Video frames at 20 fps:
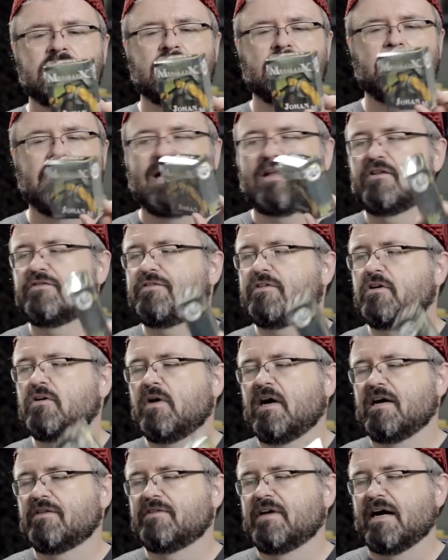Malifaux.
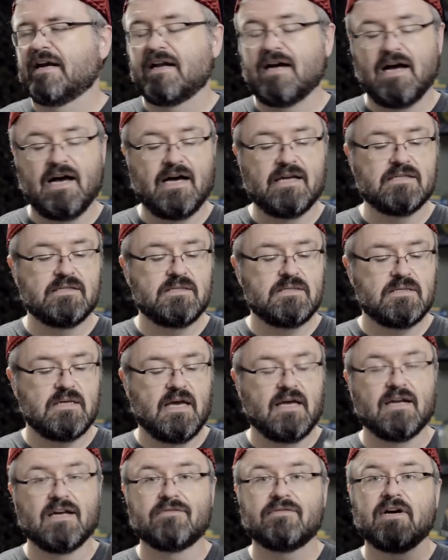I've got Hans
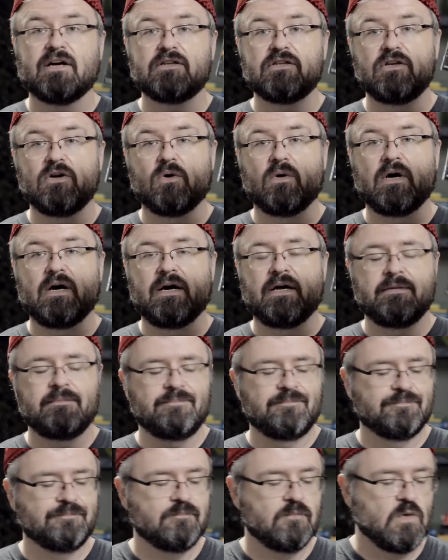and I've got Johan.
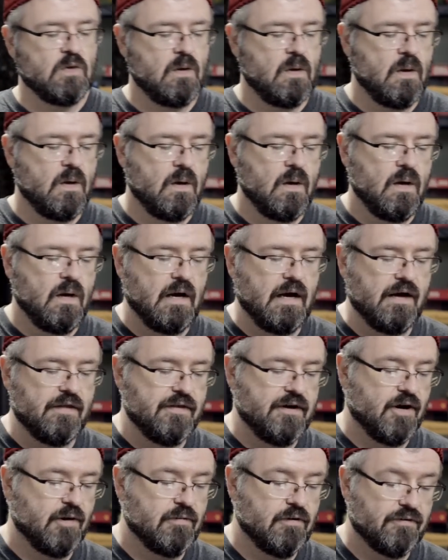Uh,
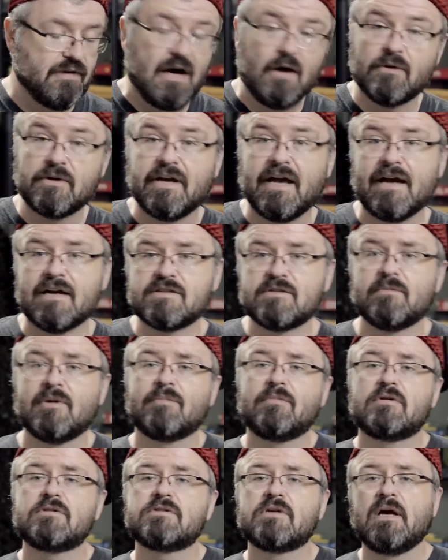they are both Outcast
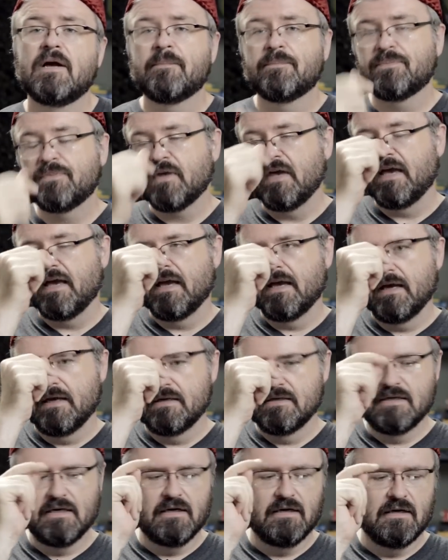members.
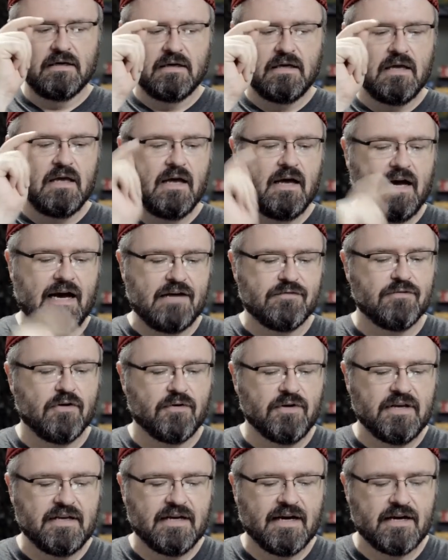And uh, I've
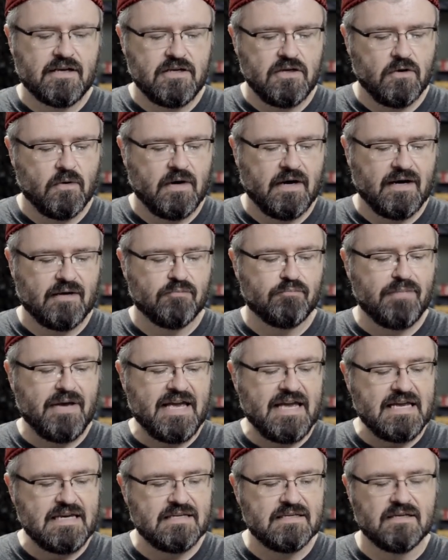already got a Johan
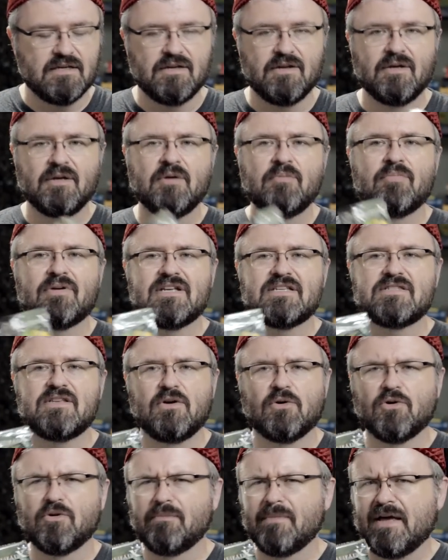painted, but he's the
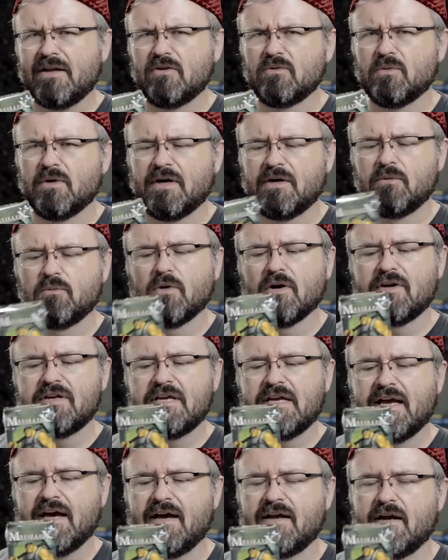old metal one where
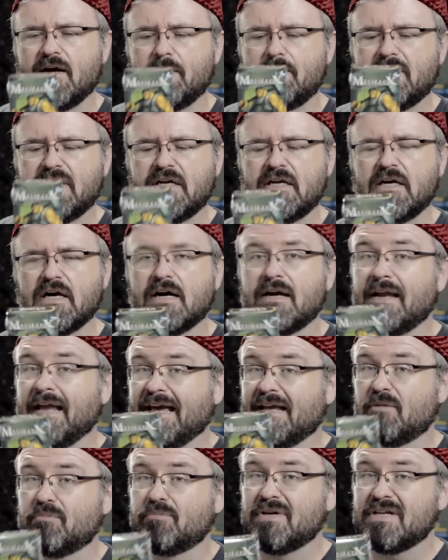he had a big gun
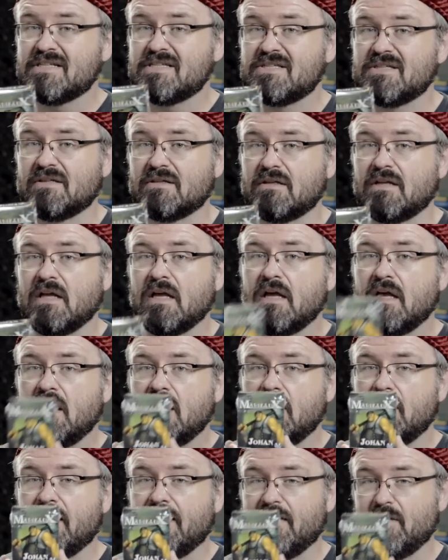and a pistol.
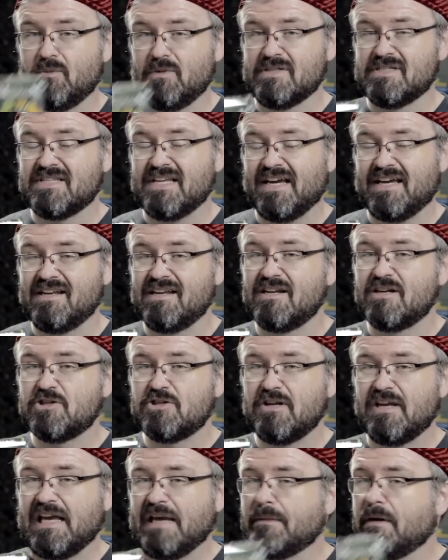And then when second
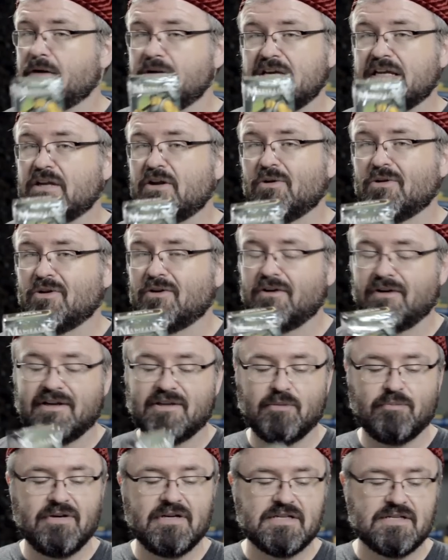edition came out, he no longer had
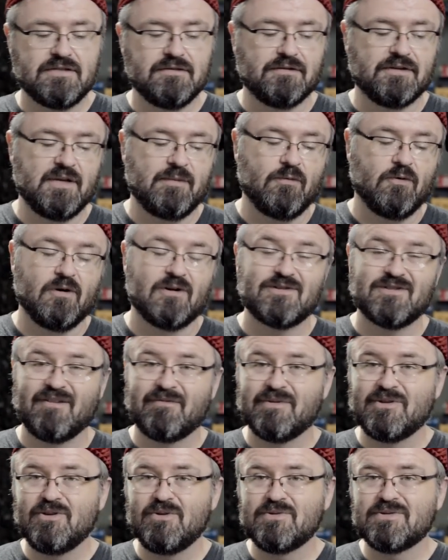the pistol anymore. So I've
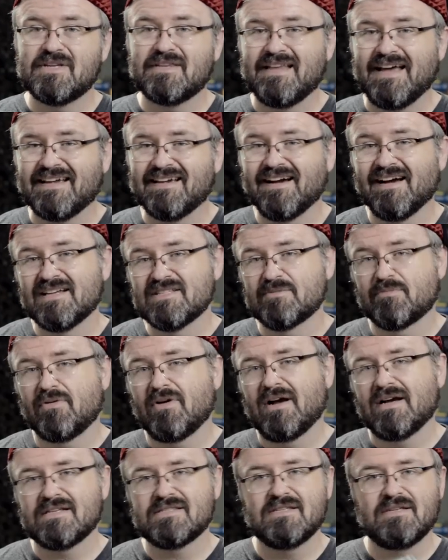been using that guy as a
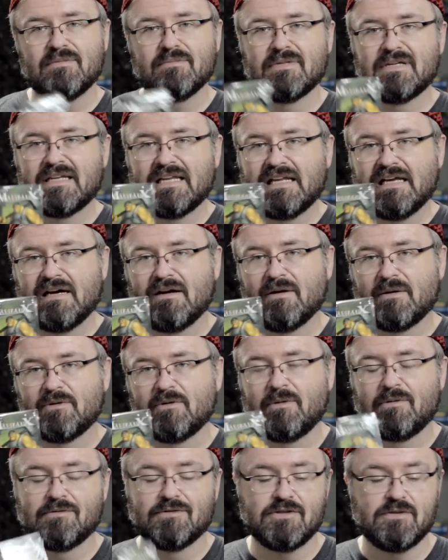proxy, but now I'm gonna
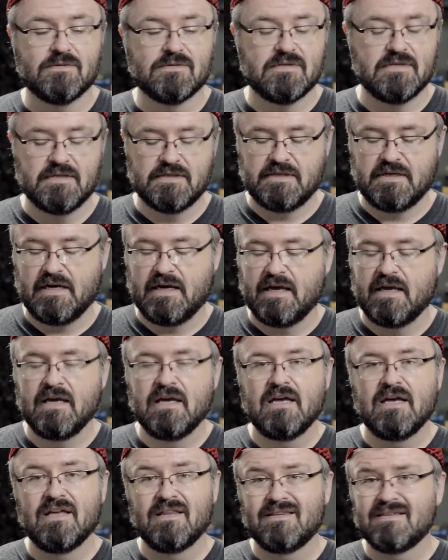be able to use this guy.
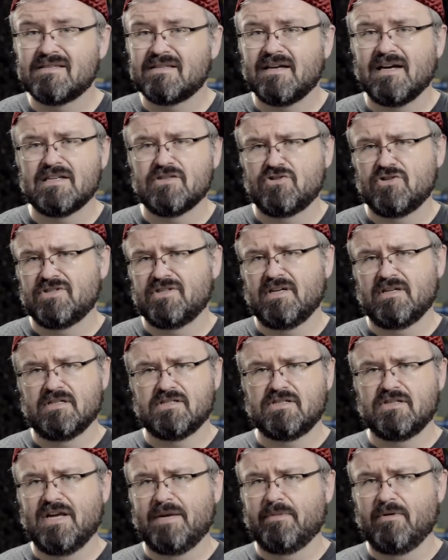This guy's just got a
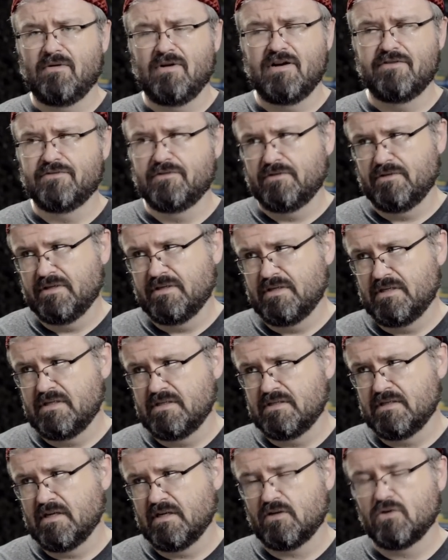sniper rifle and
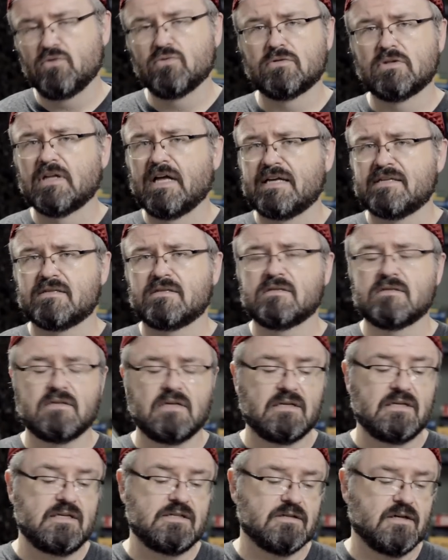he's got cool glasses
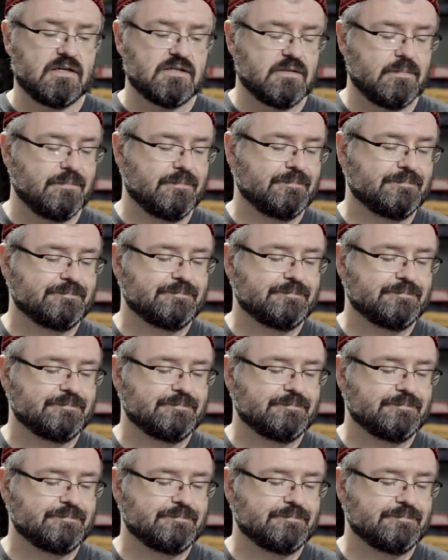and he's awesome.